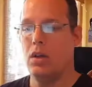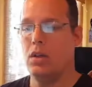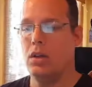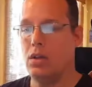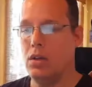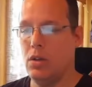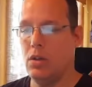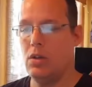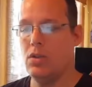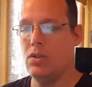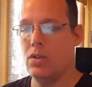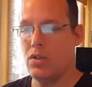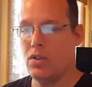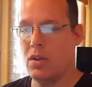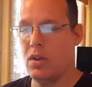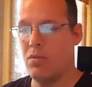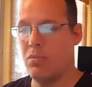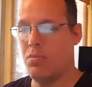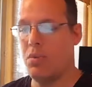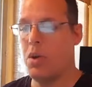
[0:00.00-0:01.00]
uses
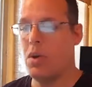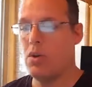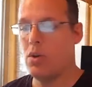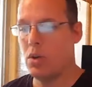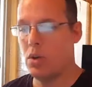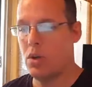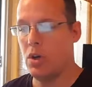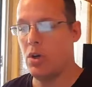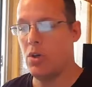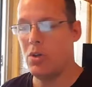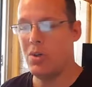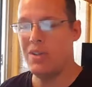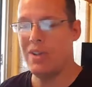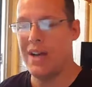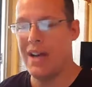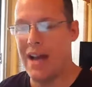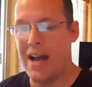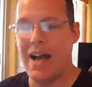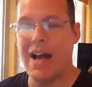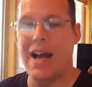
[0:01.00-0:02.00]
computer code
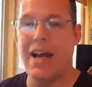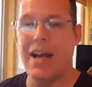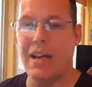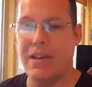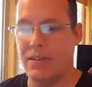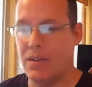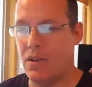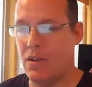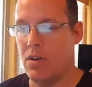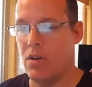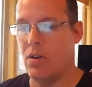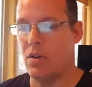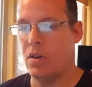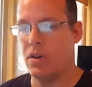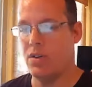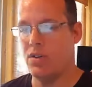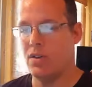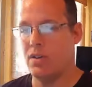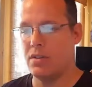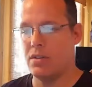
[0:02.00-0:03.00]
to hide the
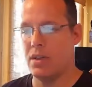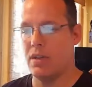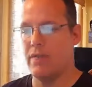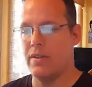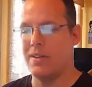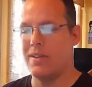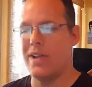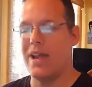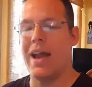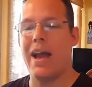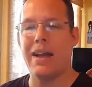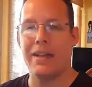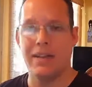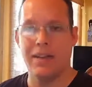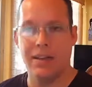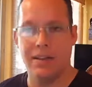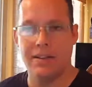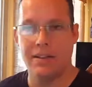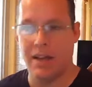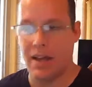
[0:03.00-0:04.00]
origins of its
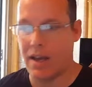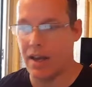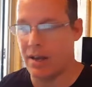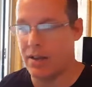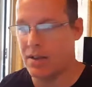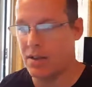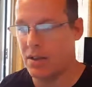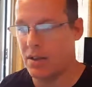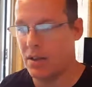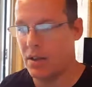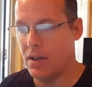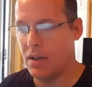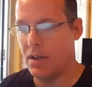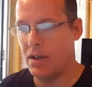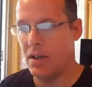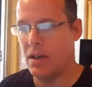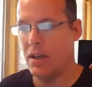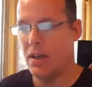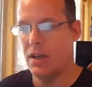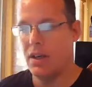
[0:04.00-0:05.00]
hacking attacks
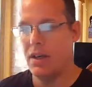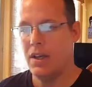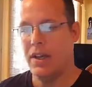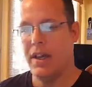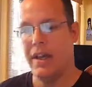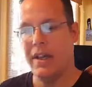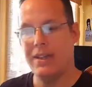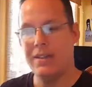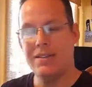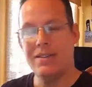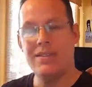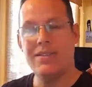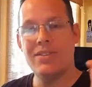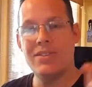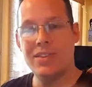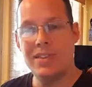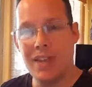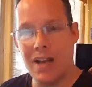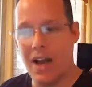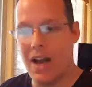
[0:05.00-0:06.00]
and
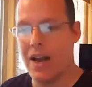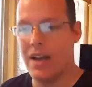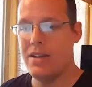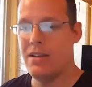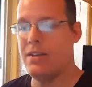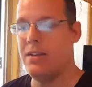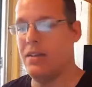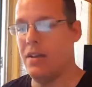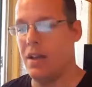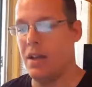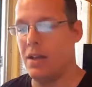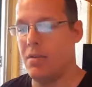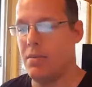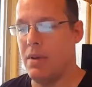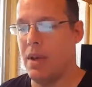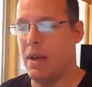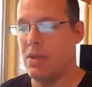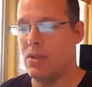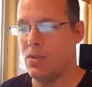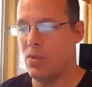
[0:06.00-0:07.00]
disguise them
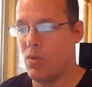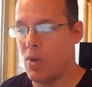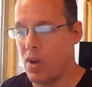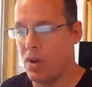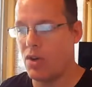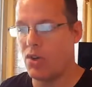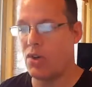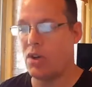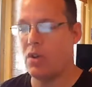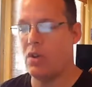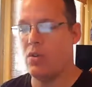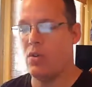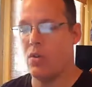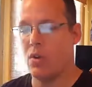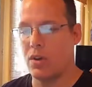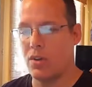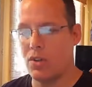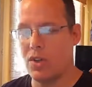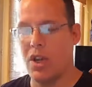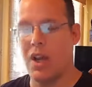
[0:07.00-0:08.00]
as Russian
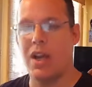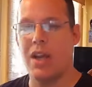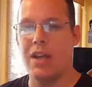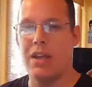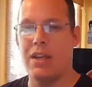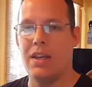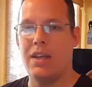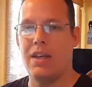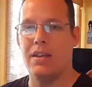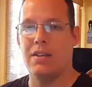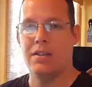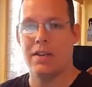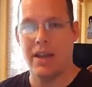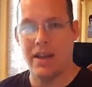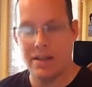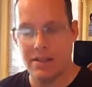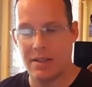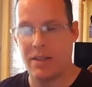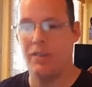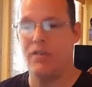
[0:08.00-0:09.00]
or Chinese
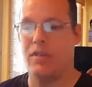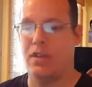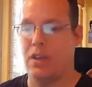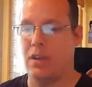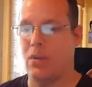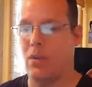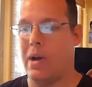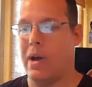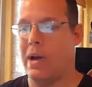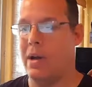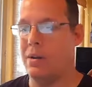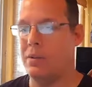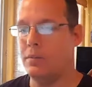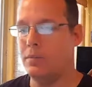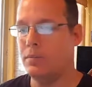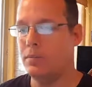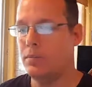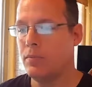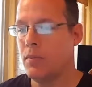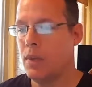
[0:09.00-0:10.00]
activity. Wow.
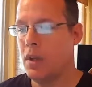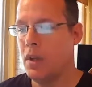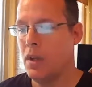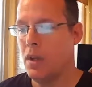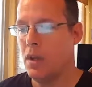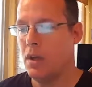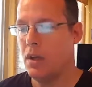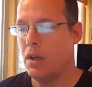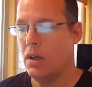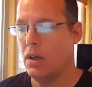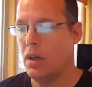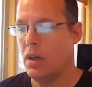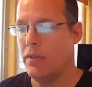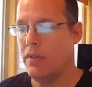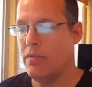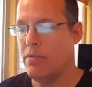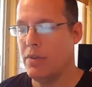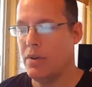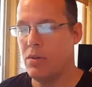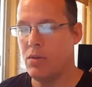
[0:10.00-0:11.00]
You know,
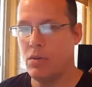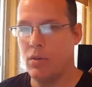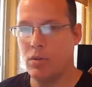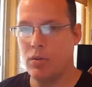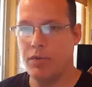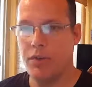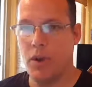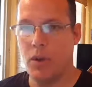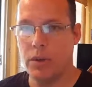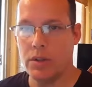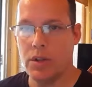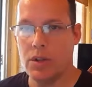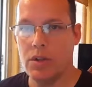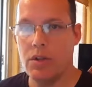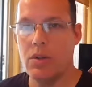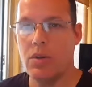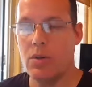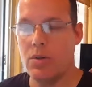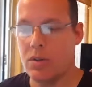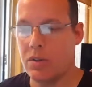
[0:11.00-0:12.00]
if you've been following the
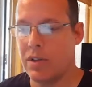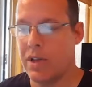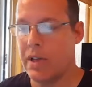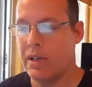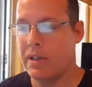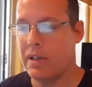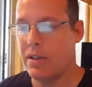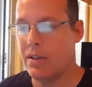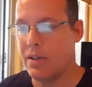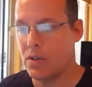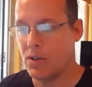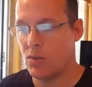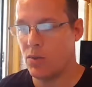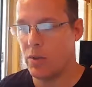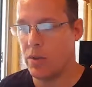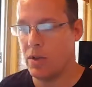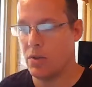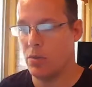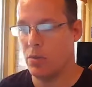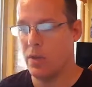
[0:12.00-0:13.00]
news lately this
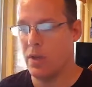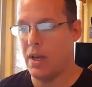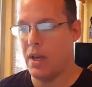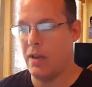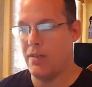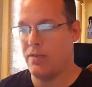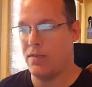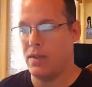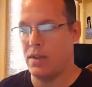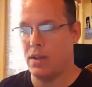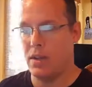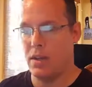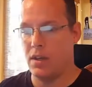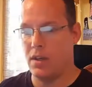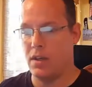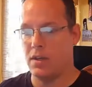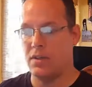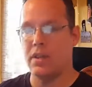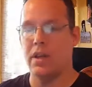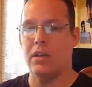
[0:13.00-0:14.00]
week, we have
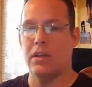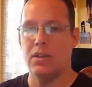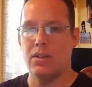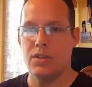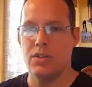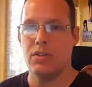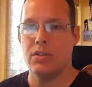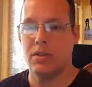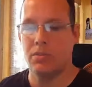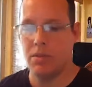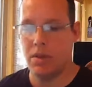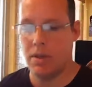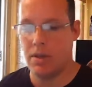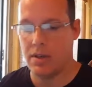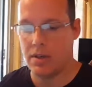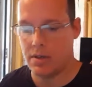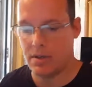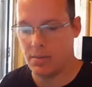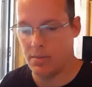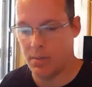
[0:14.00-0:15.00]
the intelligence
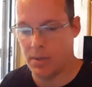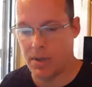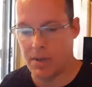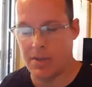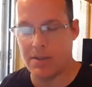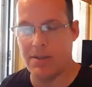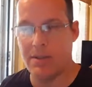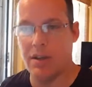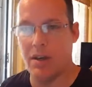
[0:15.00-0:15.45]
committee being,